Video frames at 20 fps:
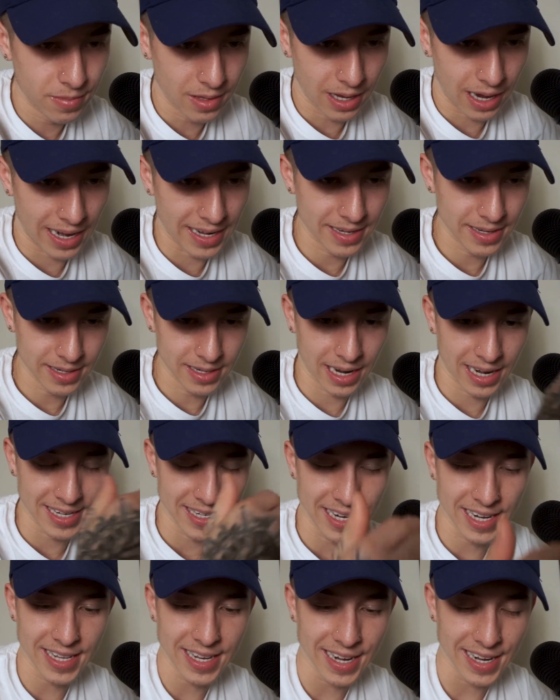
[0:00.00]
I
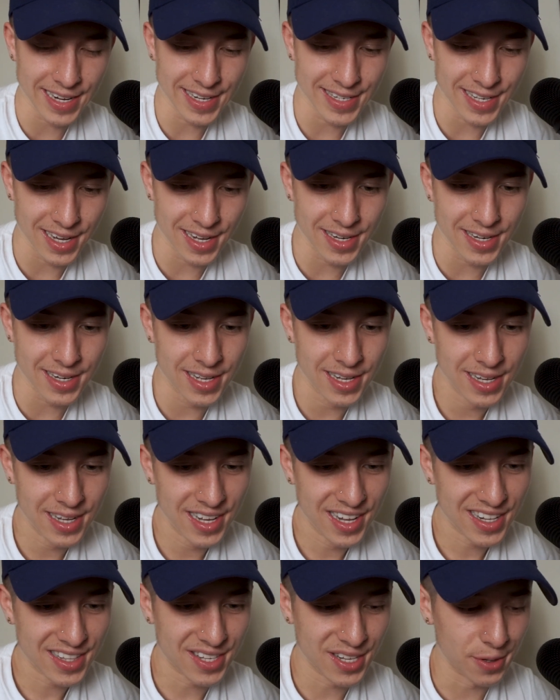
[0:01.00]
didn't get it done
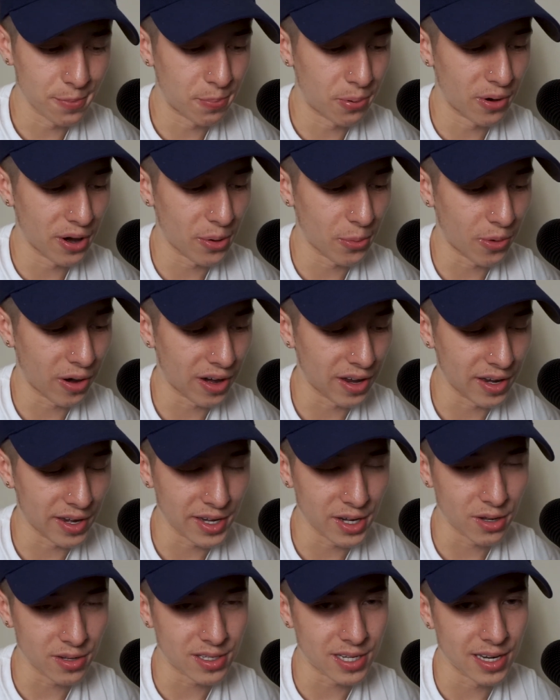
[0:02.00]
to the point where, to
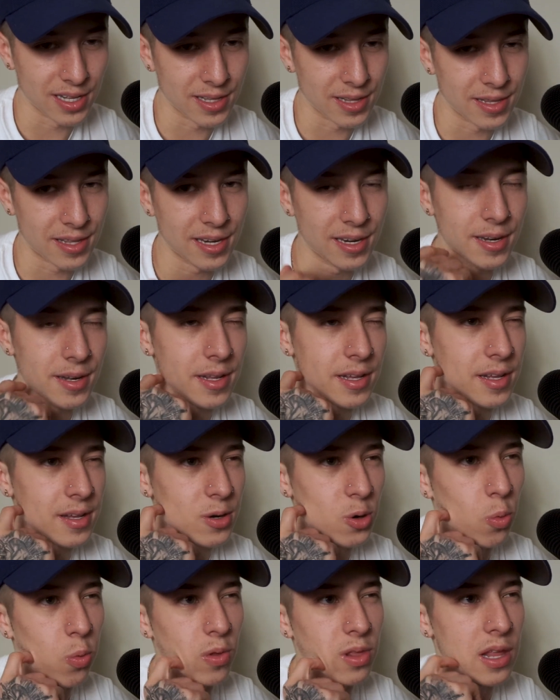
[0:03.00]
the
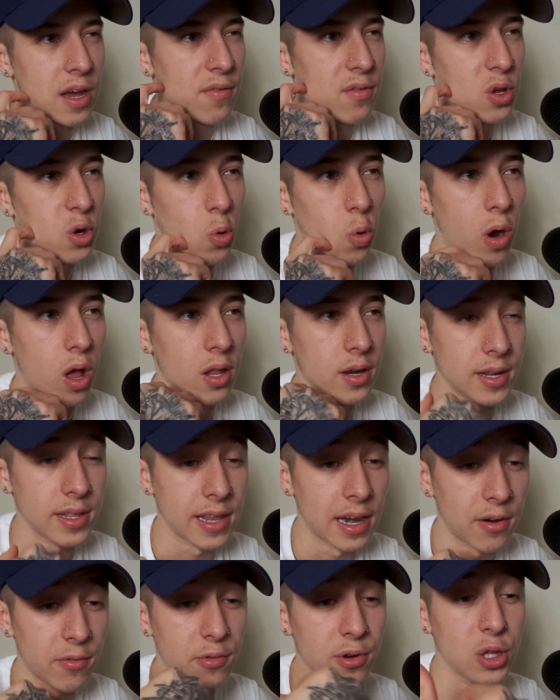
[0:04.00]
level of quality
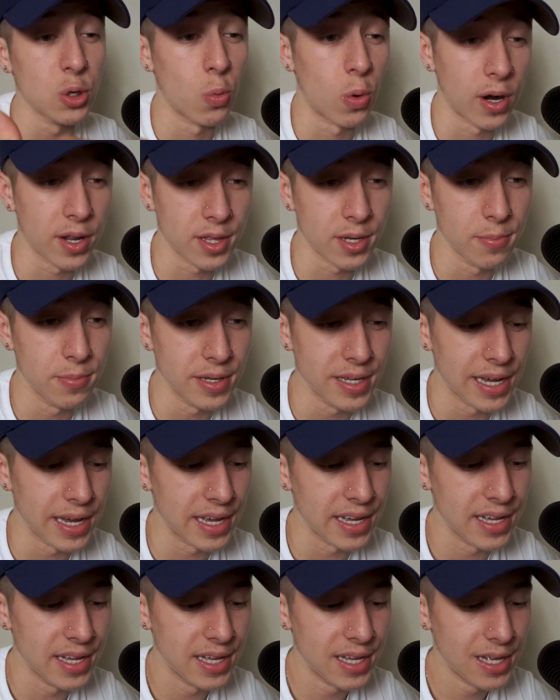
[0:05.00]
that I really wanted to be
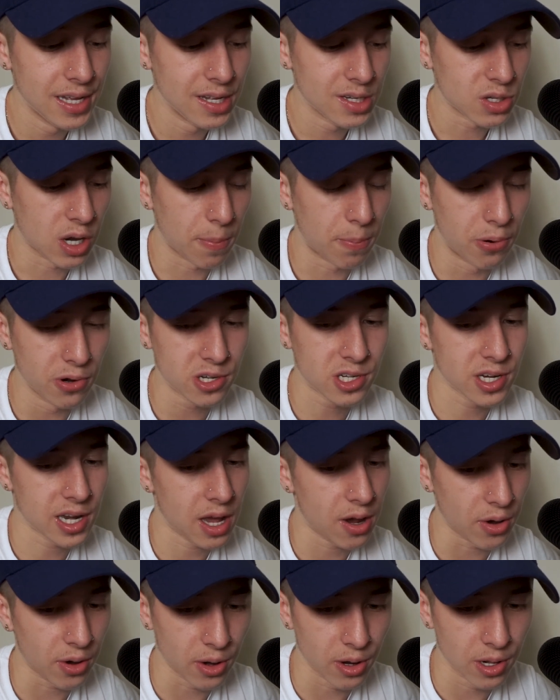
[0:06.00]
at. So I pushed it
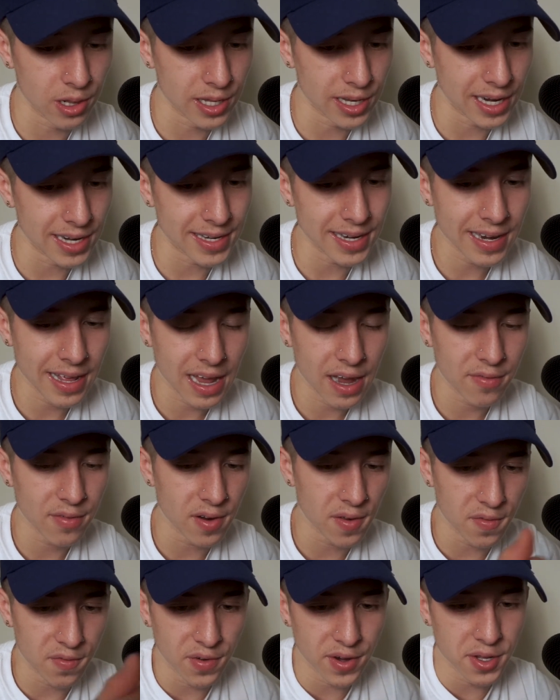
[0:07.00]
out early. I didn't have
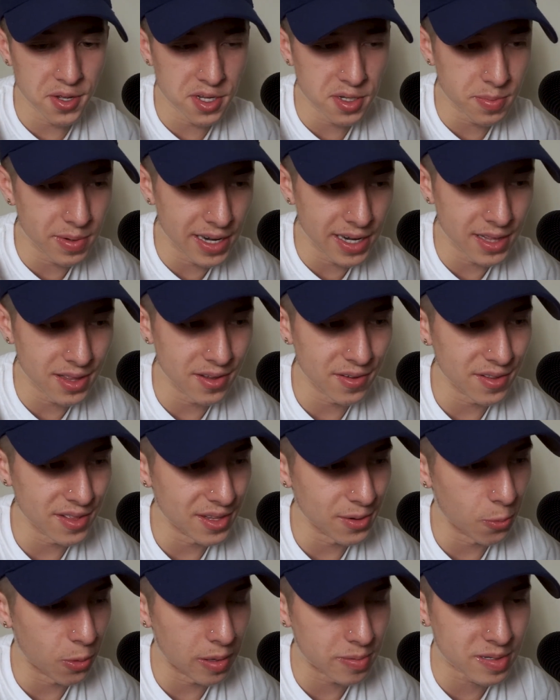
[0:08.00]
enough videos made.
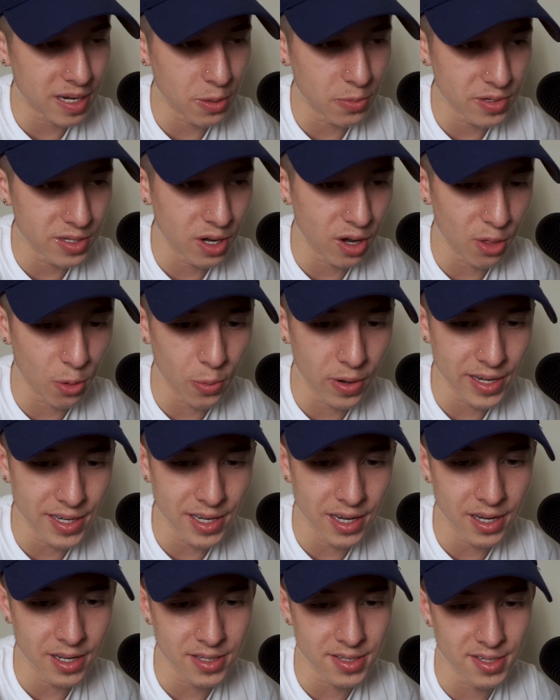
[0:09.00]
The website wasn't all the way
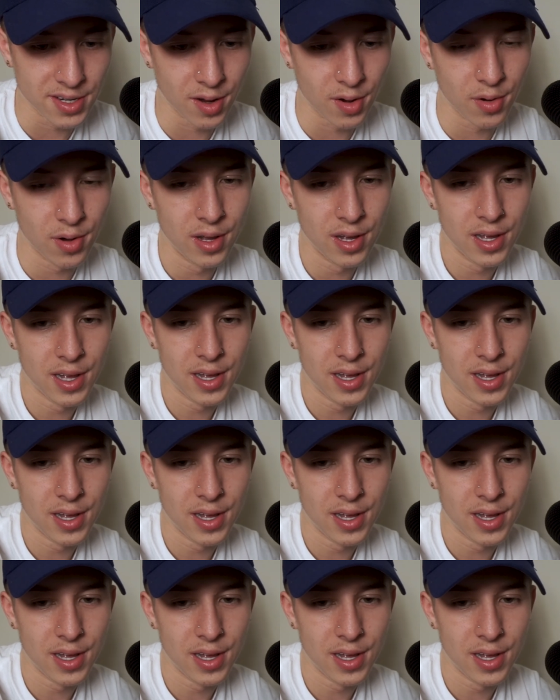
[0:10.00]
done. So